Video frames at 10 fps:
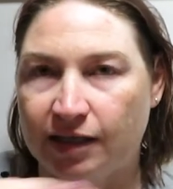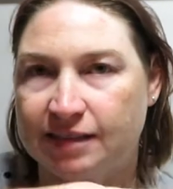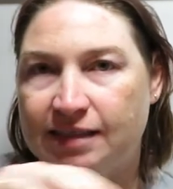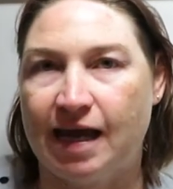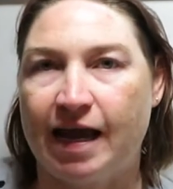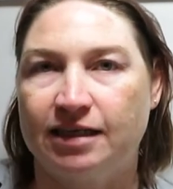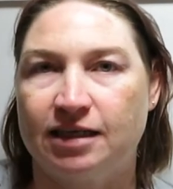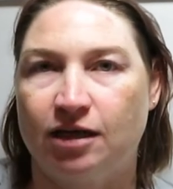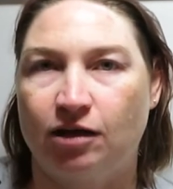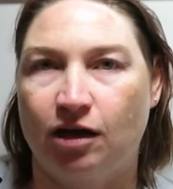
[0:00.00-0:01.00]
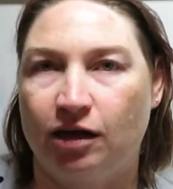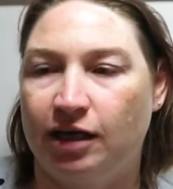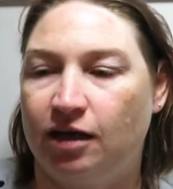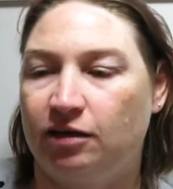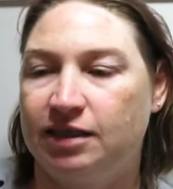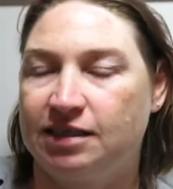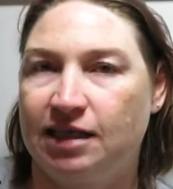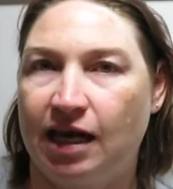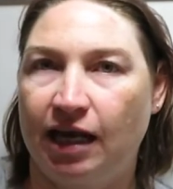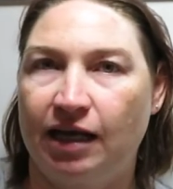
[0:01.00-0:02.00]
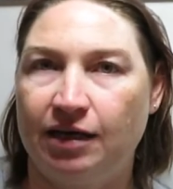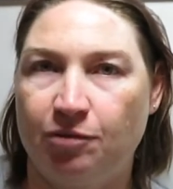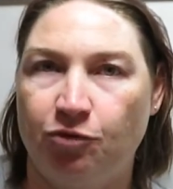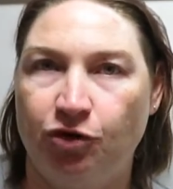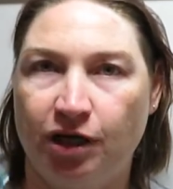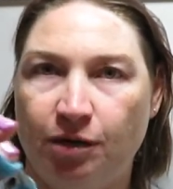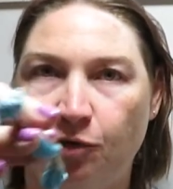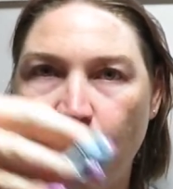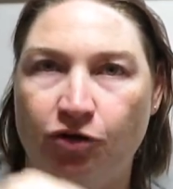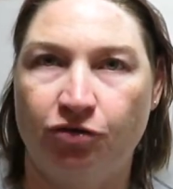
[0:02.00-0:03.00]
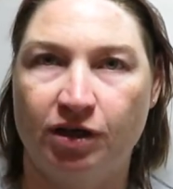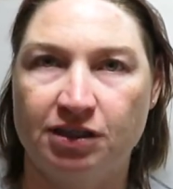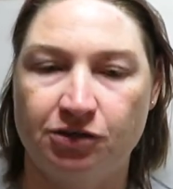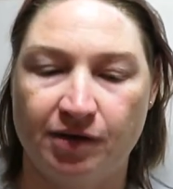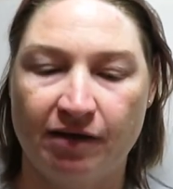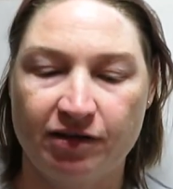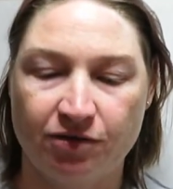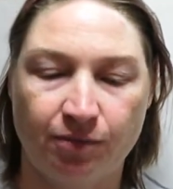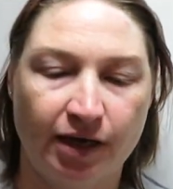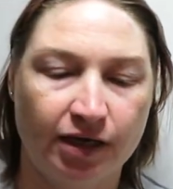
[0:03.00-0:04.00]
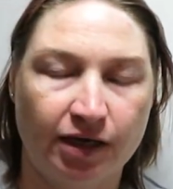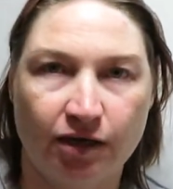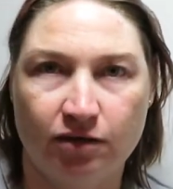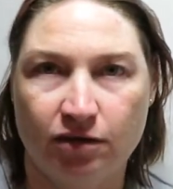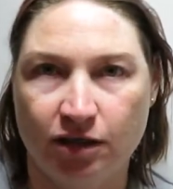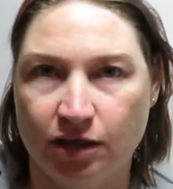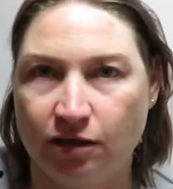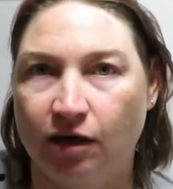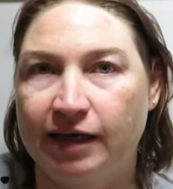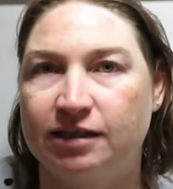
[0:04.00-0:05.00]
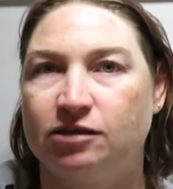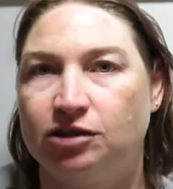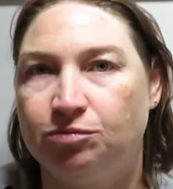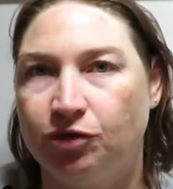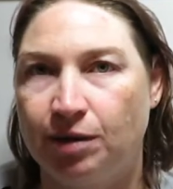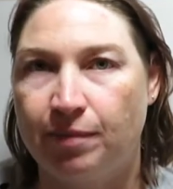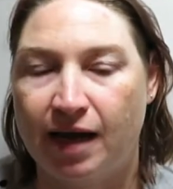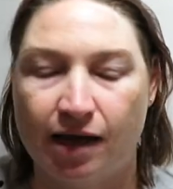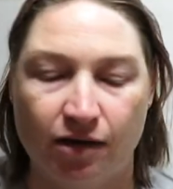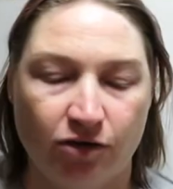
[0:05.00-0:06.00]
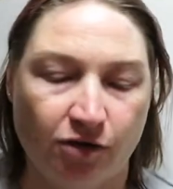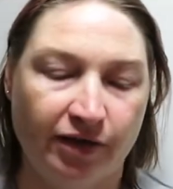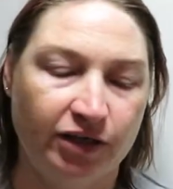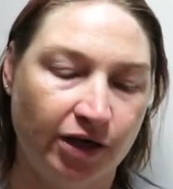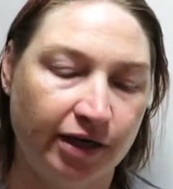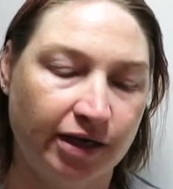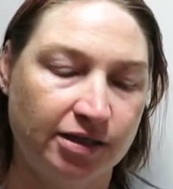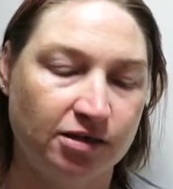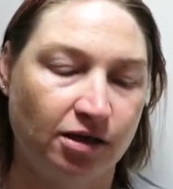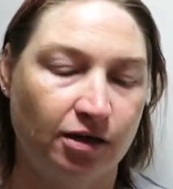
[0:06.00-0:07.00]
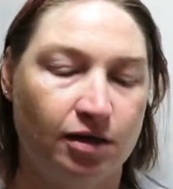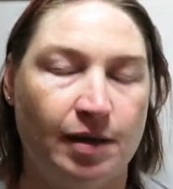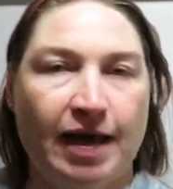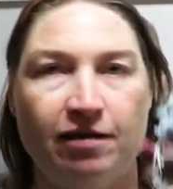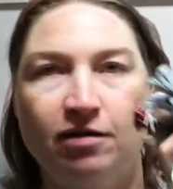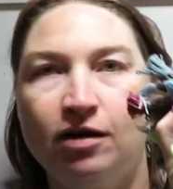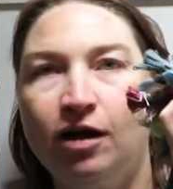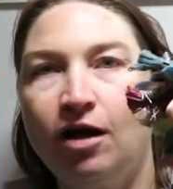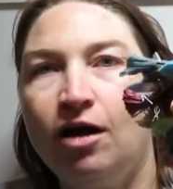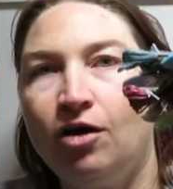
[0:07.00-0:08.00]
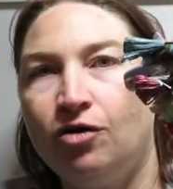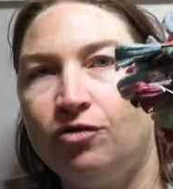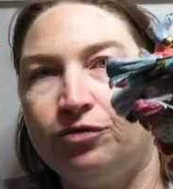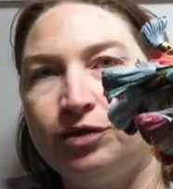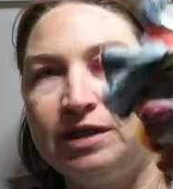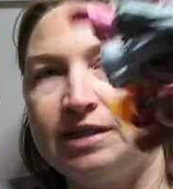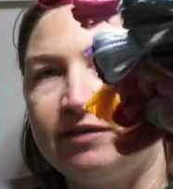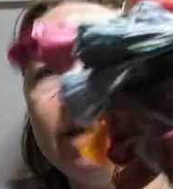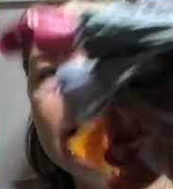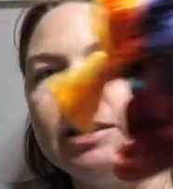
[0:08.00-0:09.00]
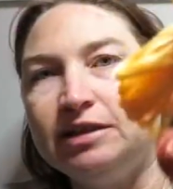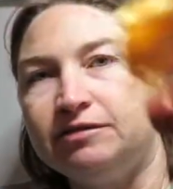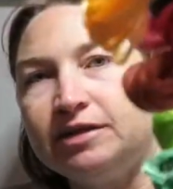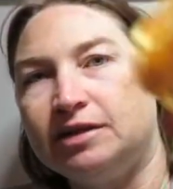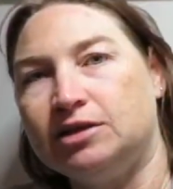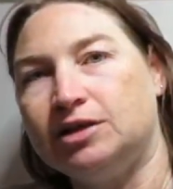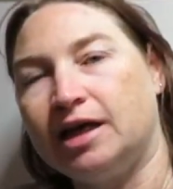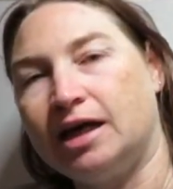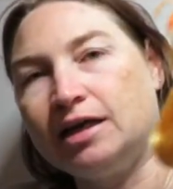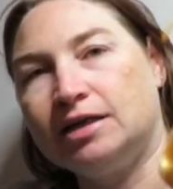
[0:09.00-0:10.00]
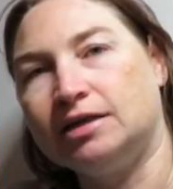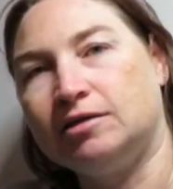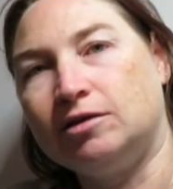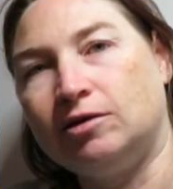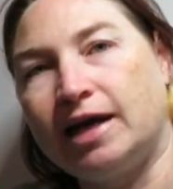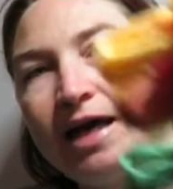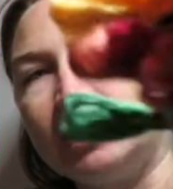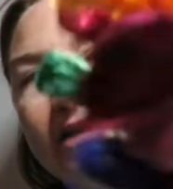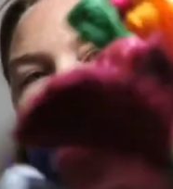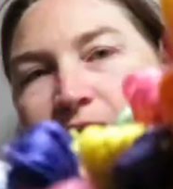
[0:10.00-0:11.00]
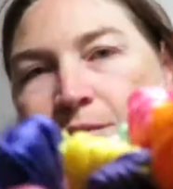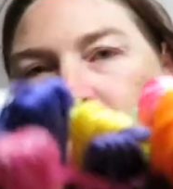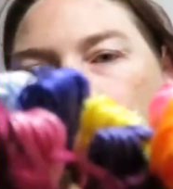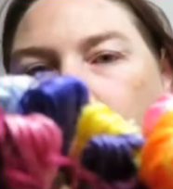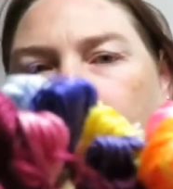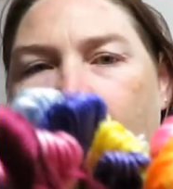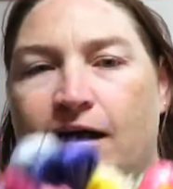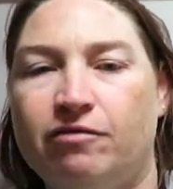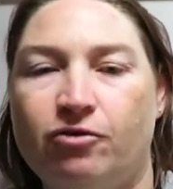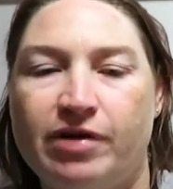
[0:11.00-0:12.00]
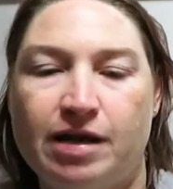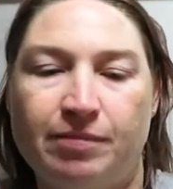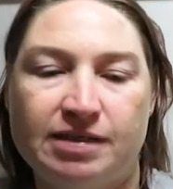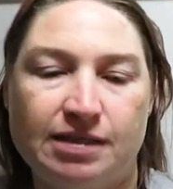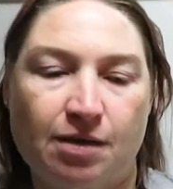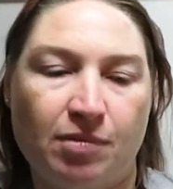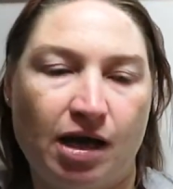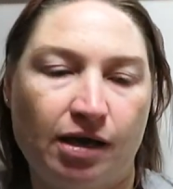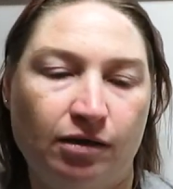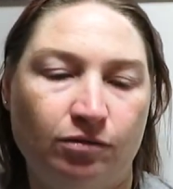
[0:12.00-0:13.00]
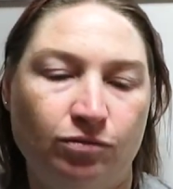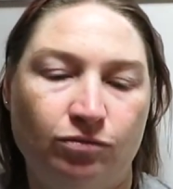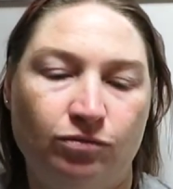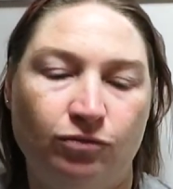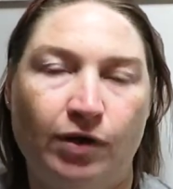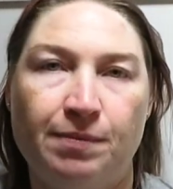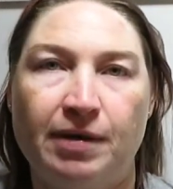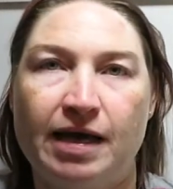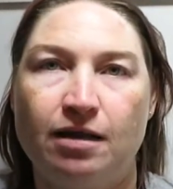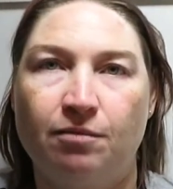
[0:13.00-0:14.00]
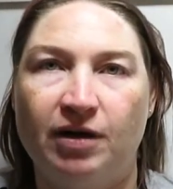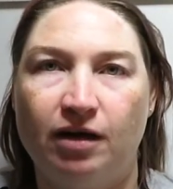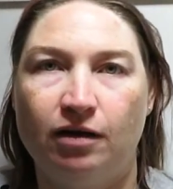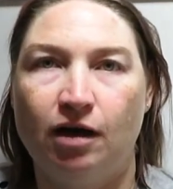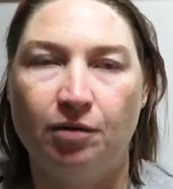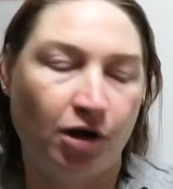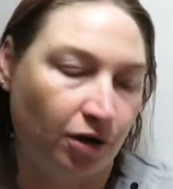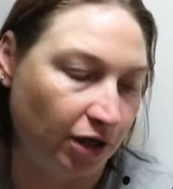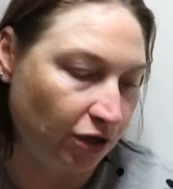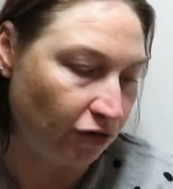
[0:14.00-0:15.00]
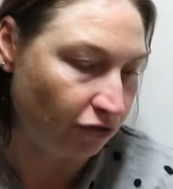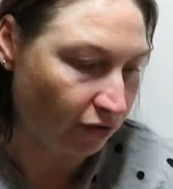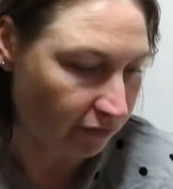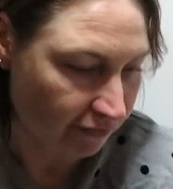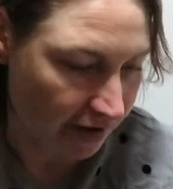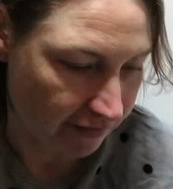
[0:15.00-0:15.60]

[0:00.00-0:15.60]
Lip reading: stands, and I go get this colour, and then putting them all across. Do I have this one? Oh yes I do. Put it back. No I don't. And so I had 47 different new colours. Some I don't have already, but some are repeats, but I know I'm going to use them